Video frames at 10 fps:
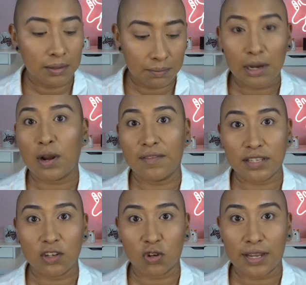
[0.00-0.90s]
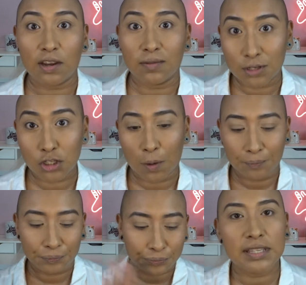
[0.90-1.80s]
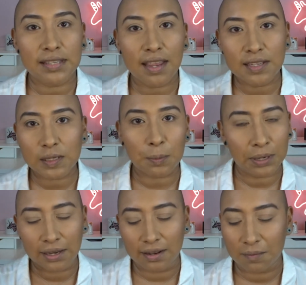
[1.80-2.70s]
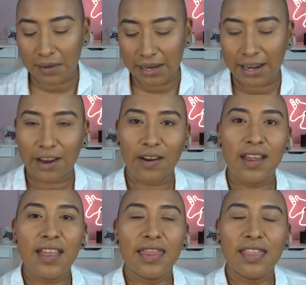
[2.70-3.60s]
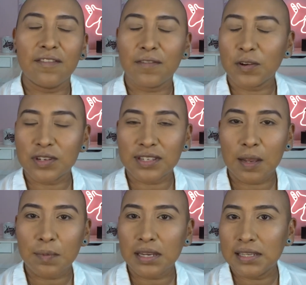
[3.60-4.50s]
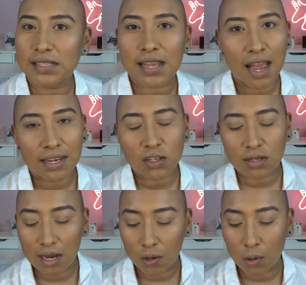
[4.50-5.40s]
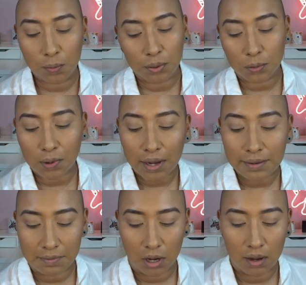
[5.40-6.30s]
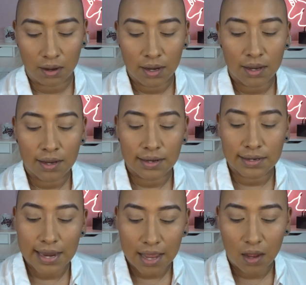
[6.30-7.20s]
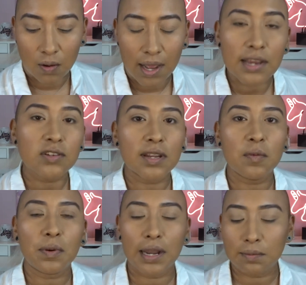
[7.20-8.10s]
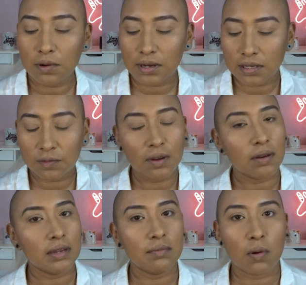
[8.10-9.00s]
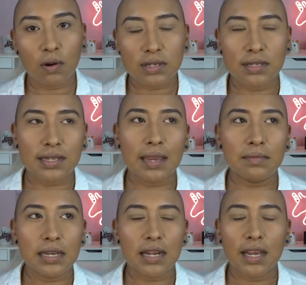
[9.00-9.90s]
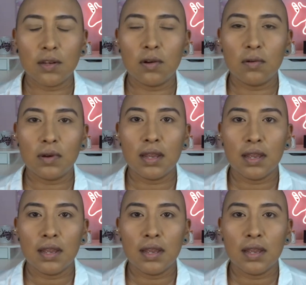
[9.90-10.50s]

but I don't have central air. So, besides picking up my hair, the first step is eyeshadow primer. Now, eyeshadow primer is very important. I mean, I know